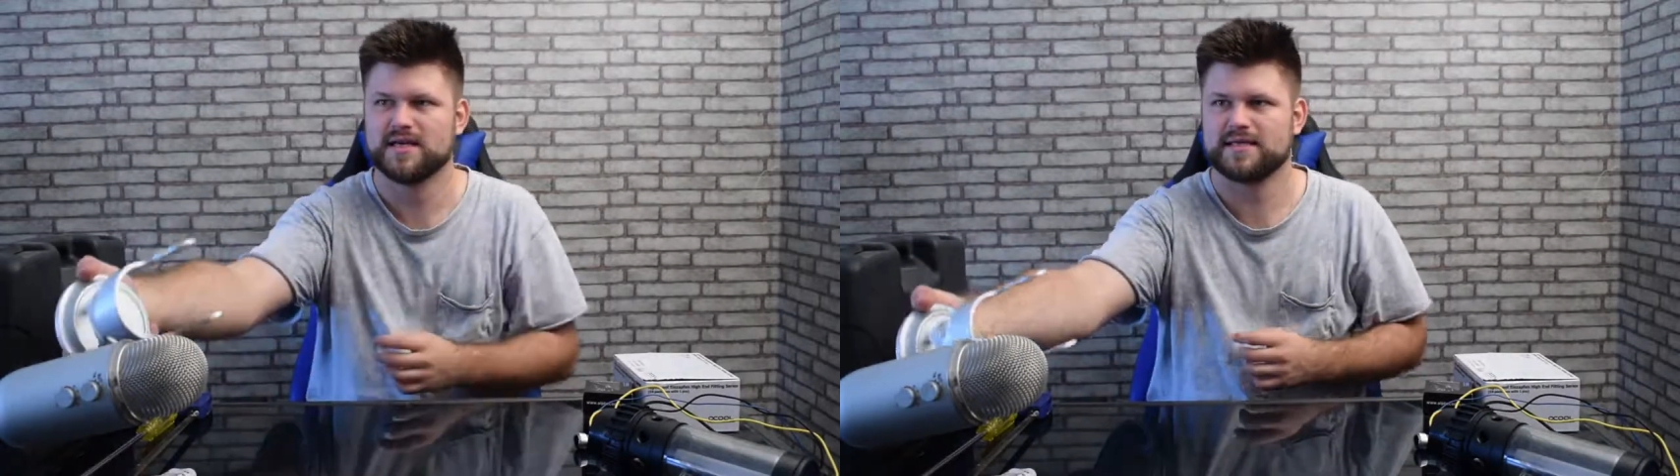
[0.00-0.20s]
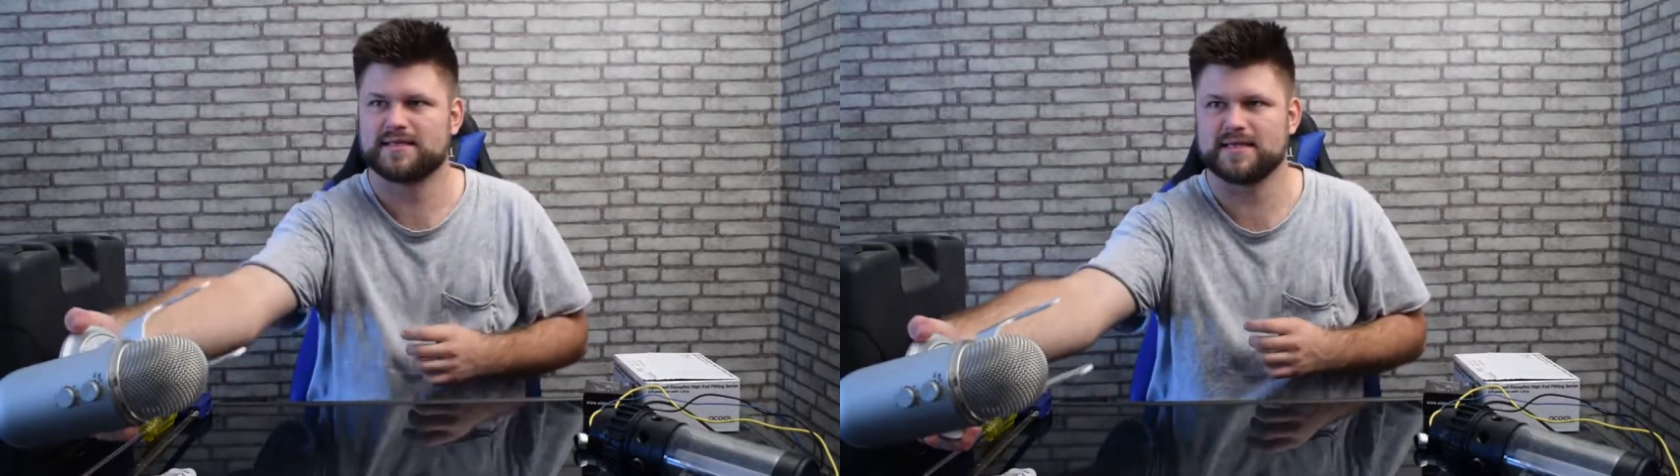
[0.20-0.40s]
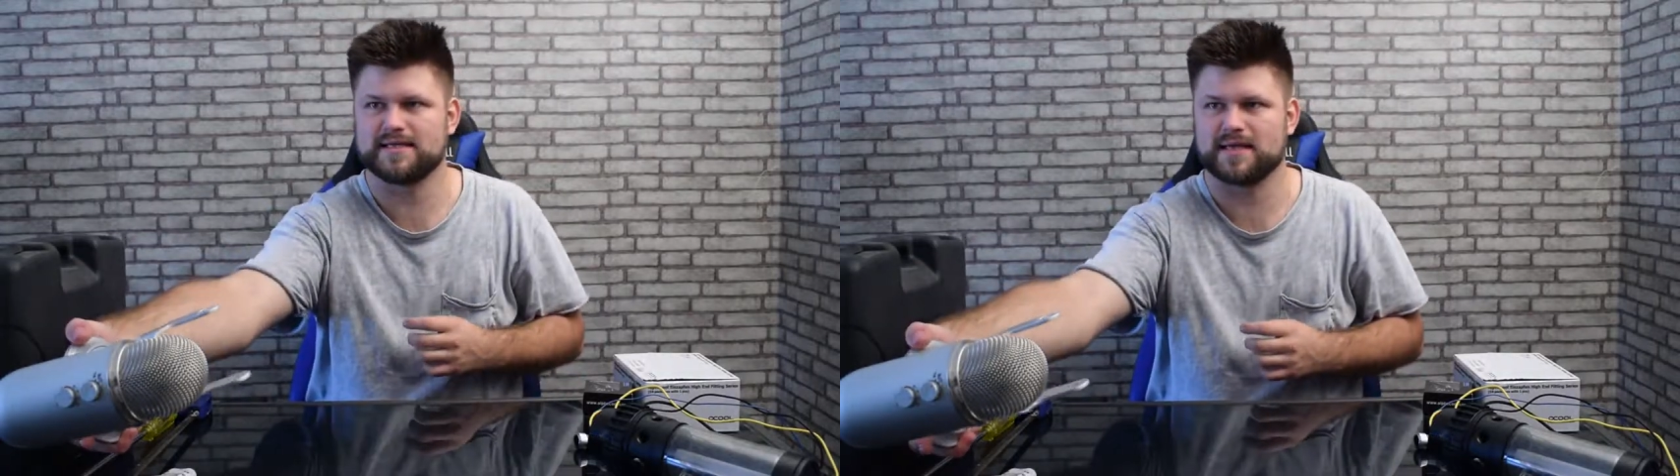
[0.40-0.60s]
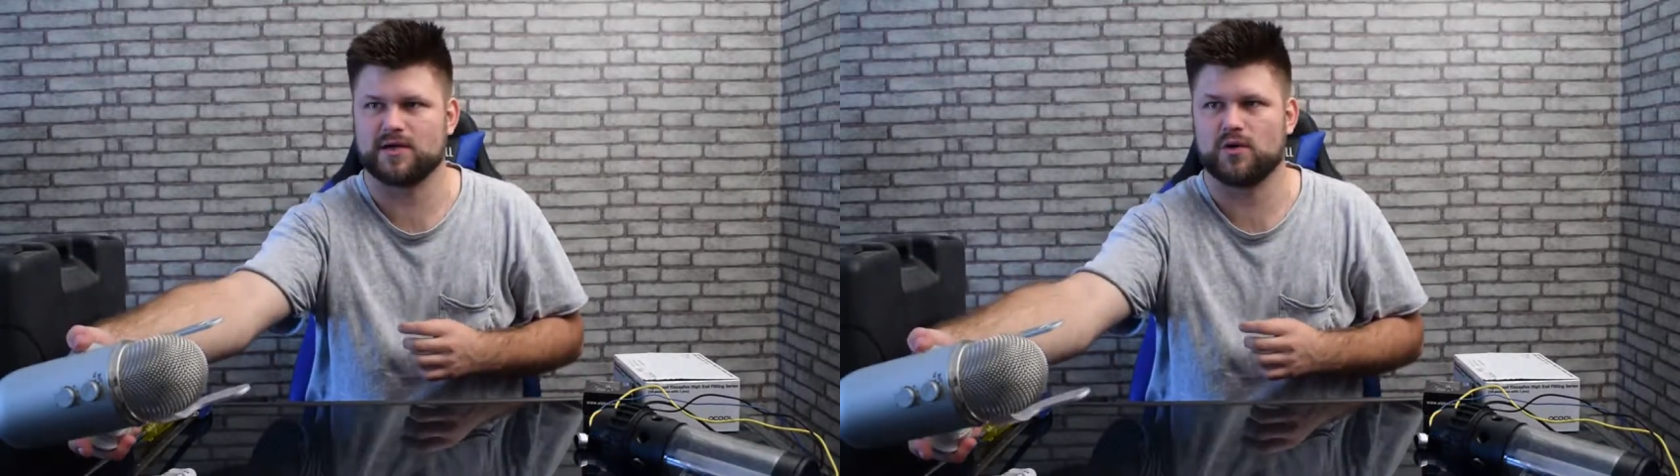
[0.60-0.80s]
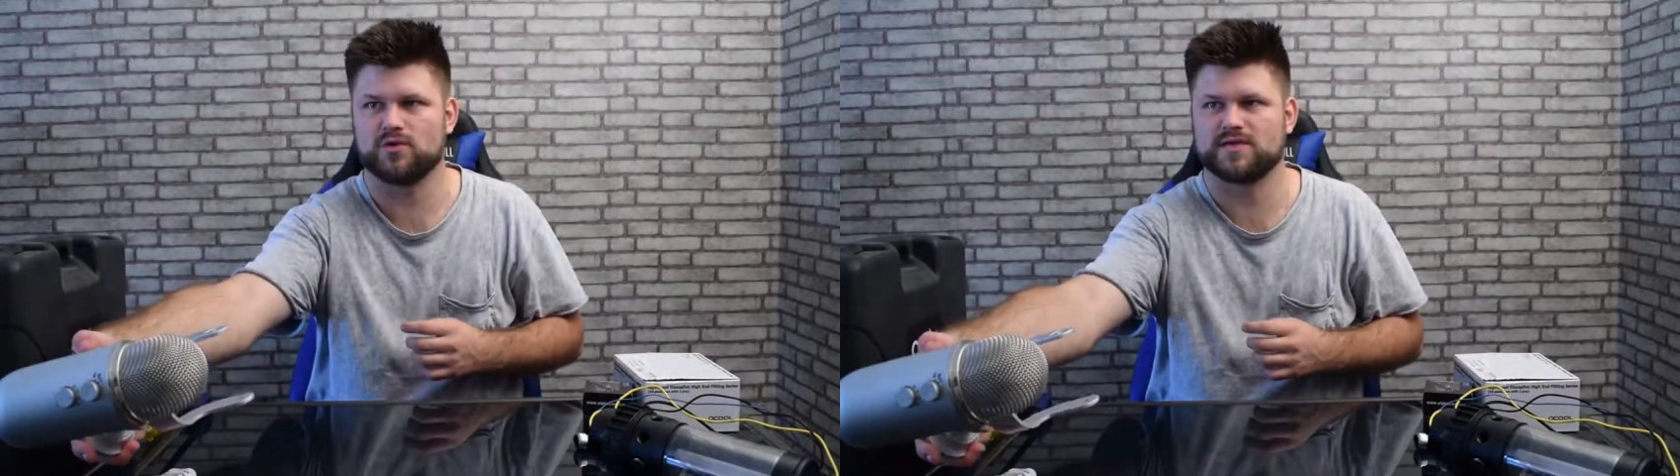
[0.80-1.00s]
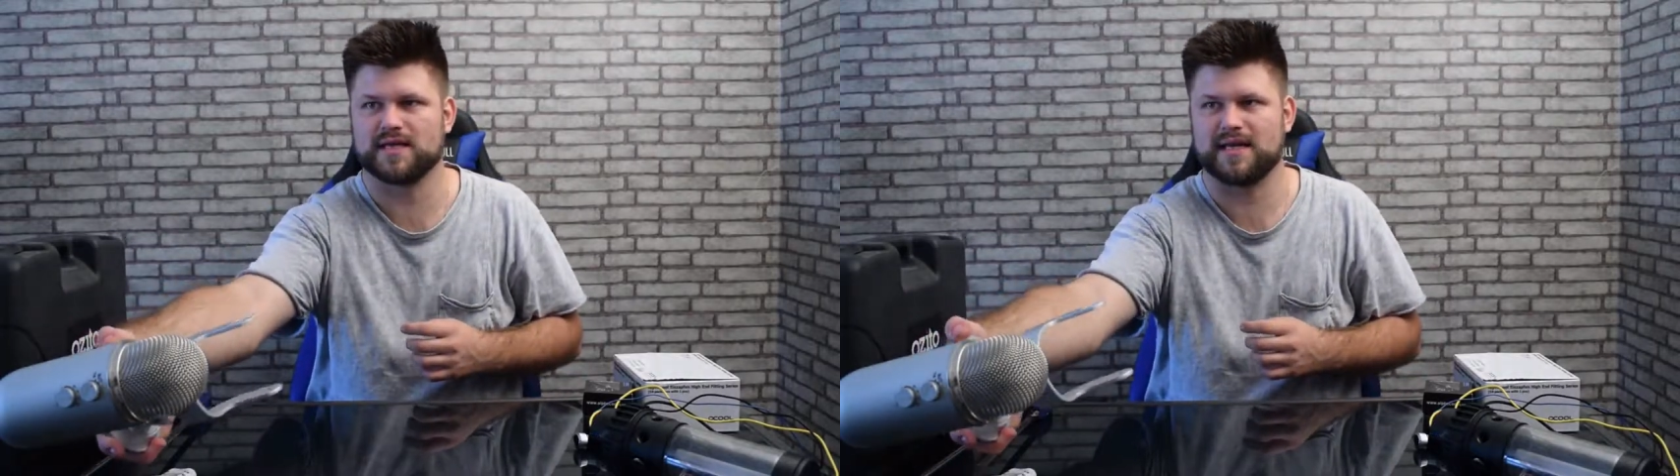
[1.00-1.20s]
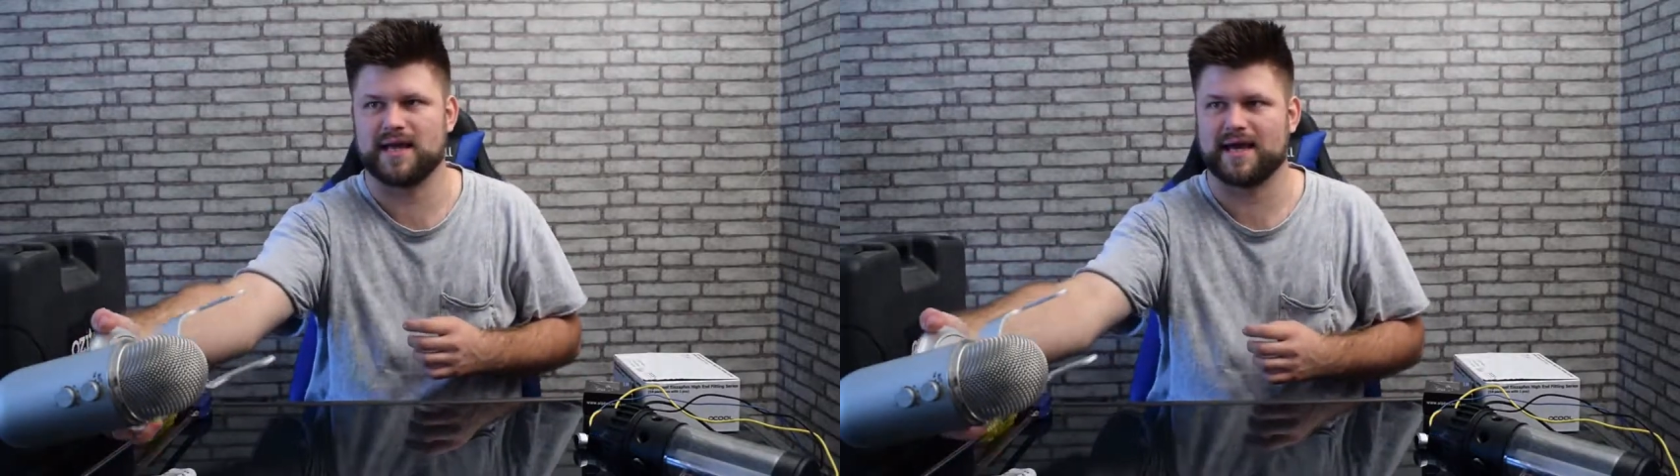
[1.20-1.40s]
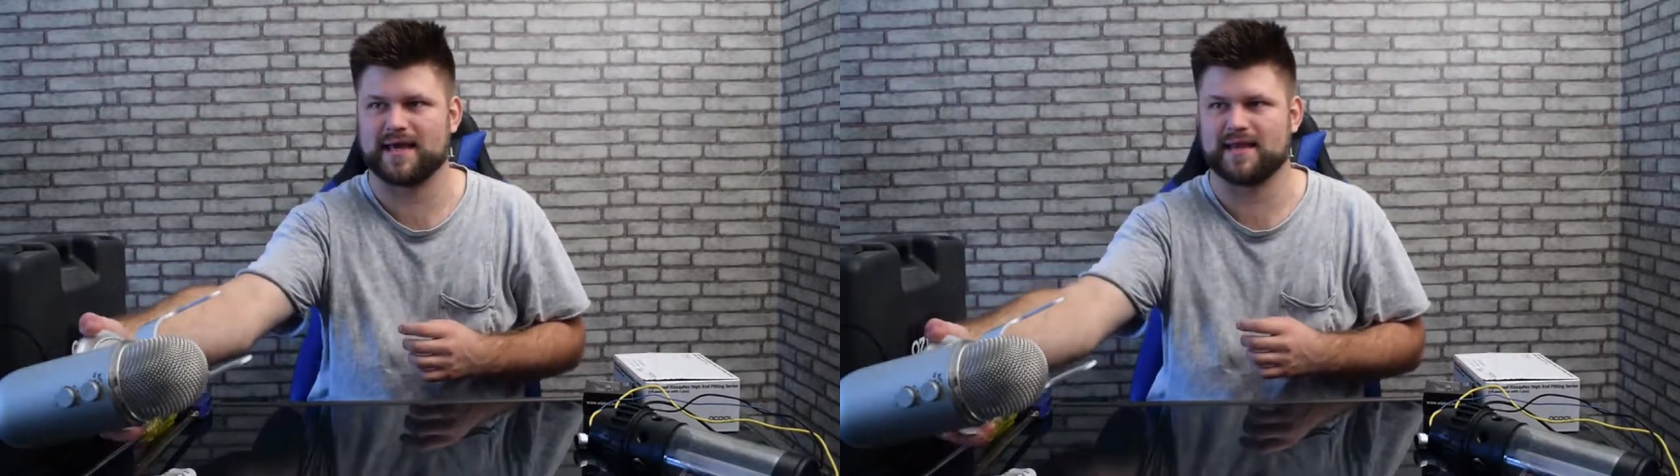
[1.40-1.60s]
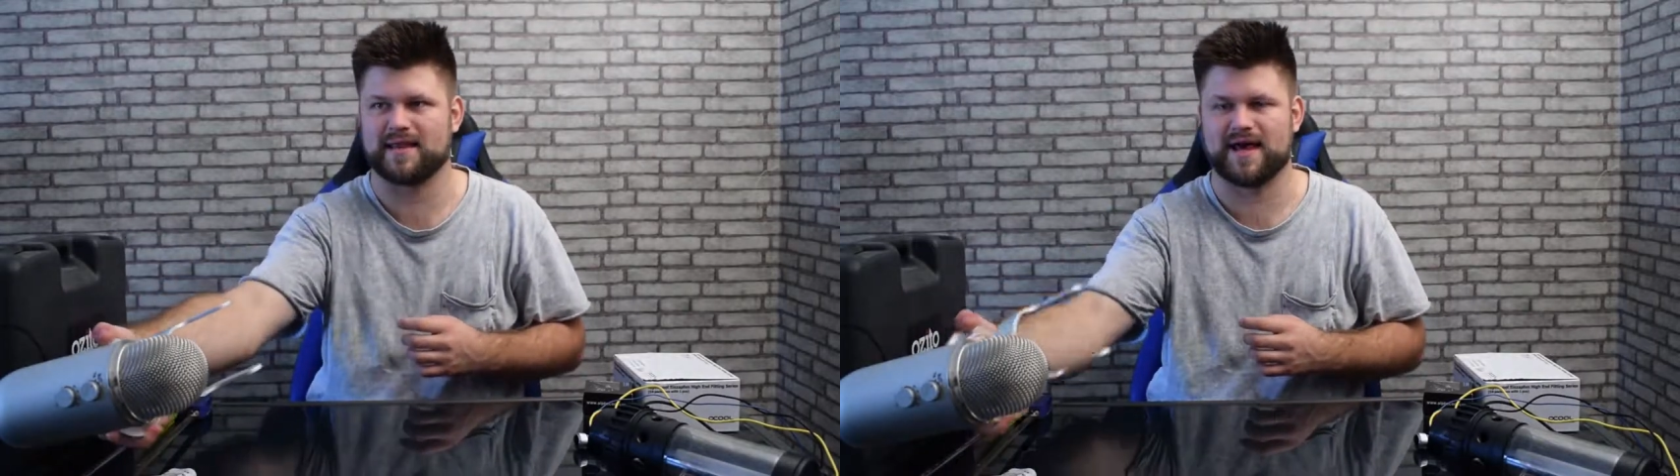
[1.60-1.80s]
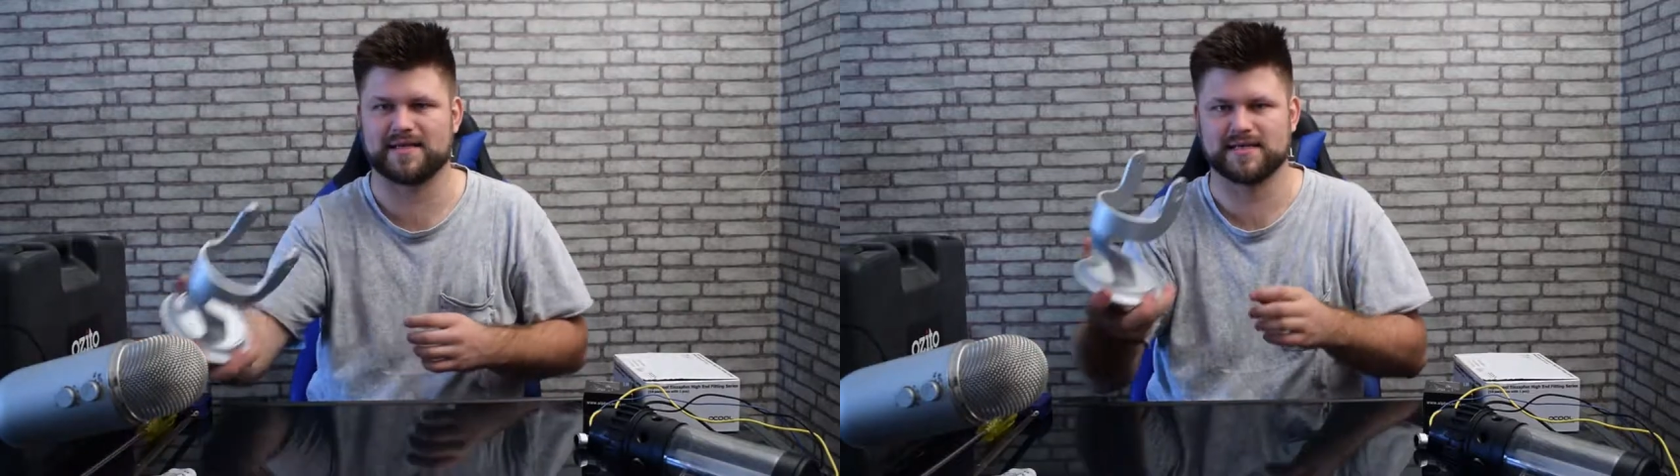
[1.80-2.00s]
sits and holds it like
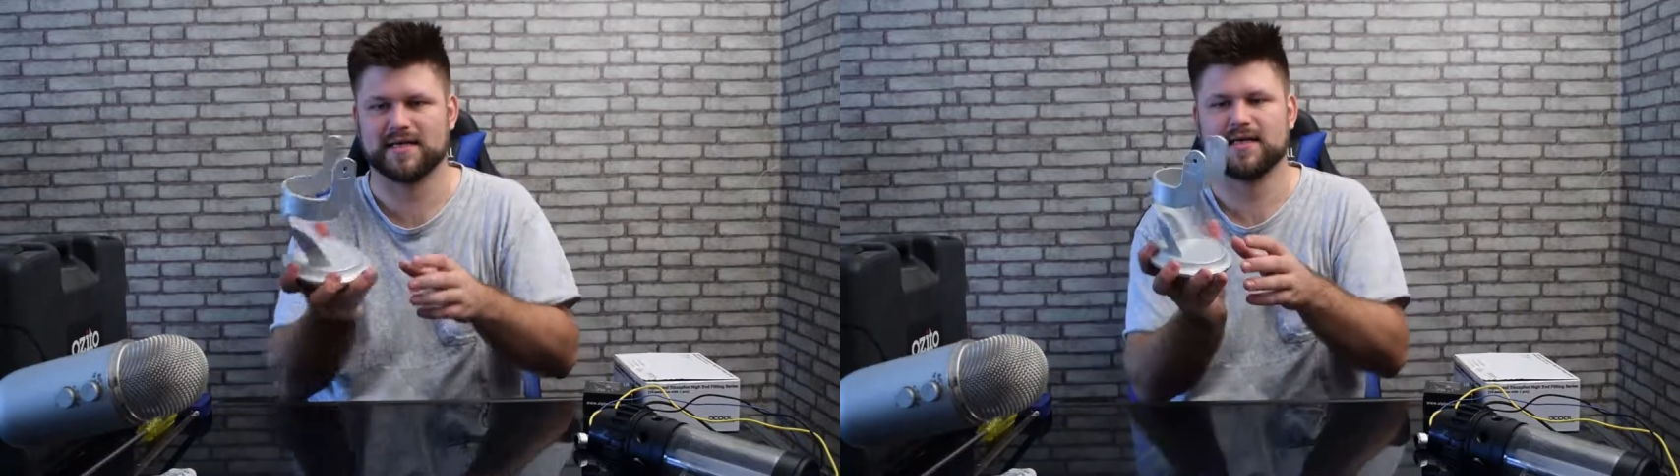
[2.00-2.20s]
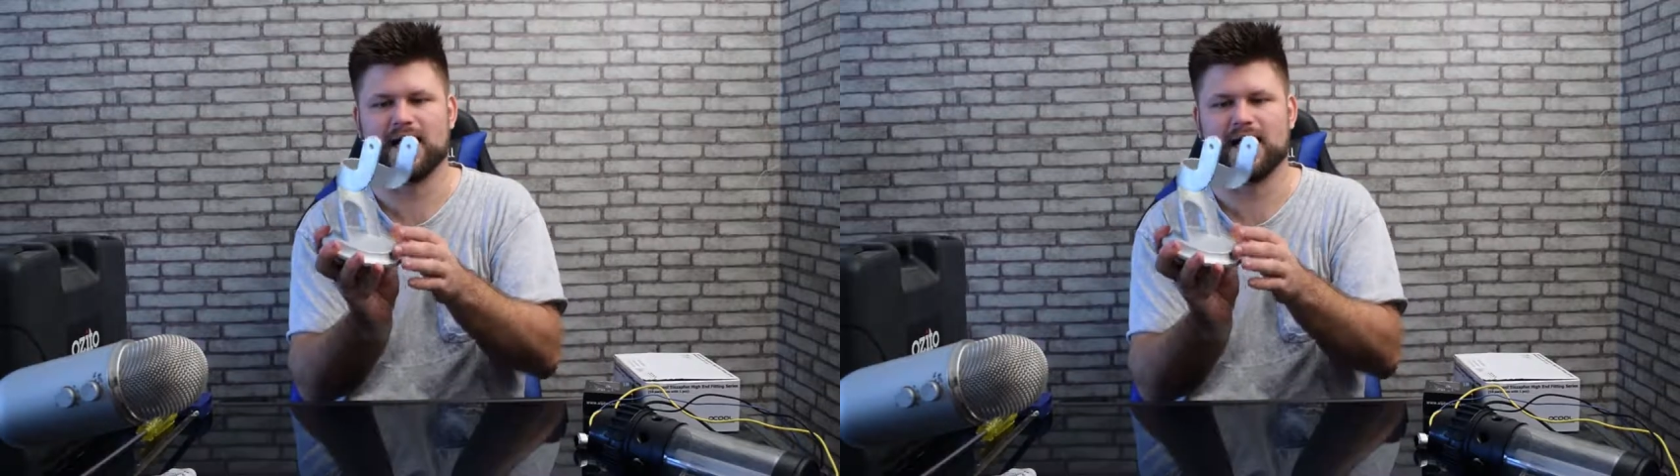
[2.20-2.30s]
that,